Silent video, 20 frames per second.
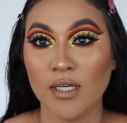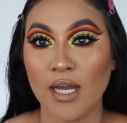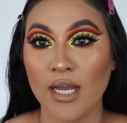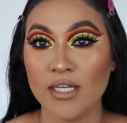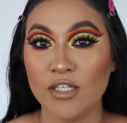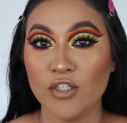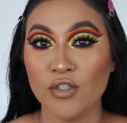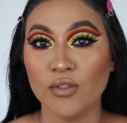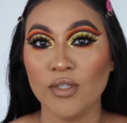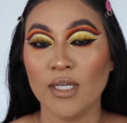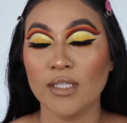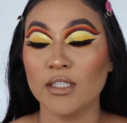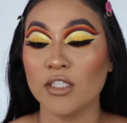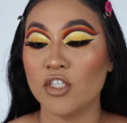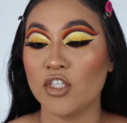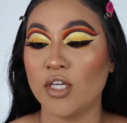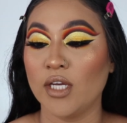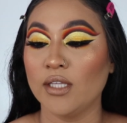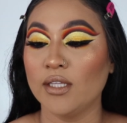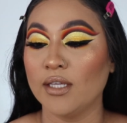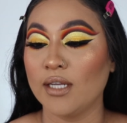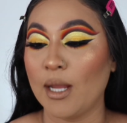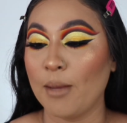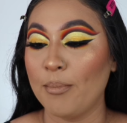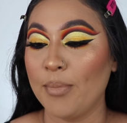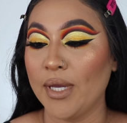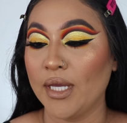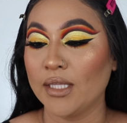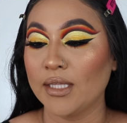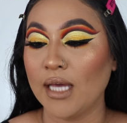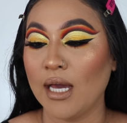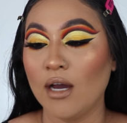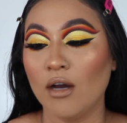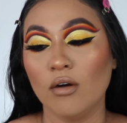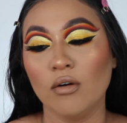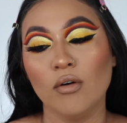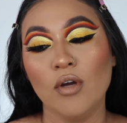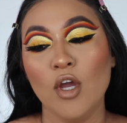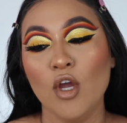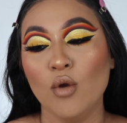I do like the shade that I picked
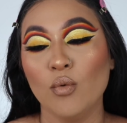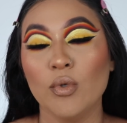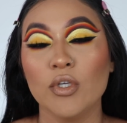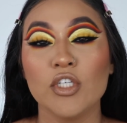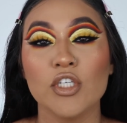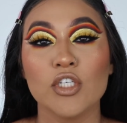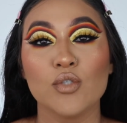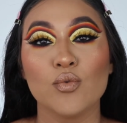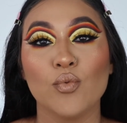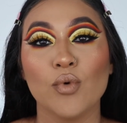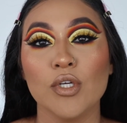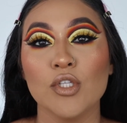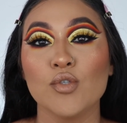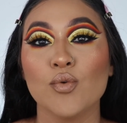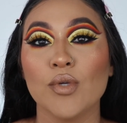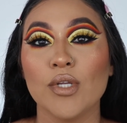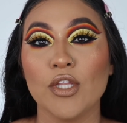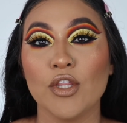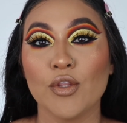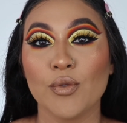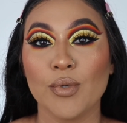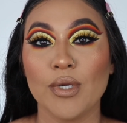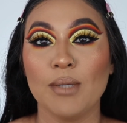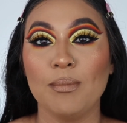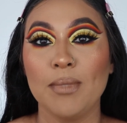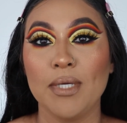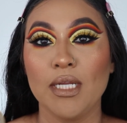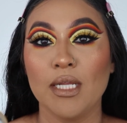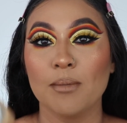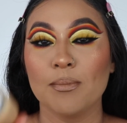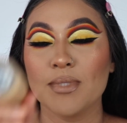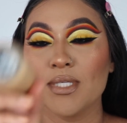out, which is 123 medium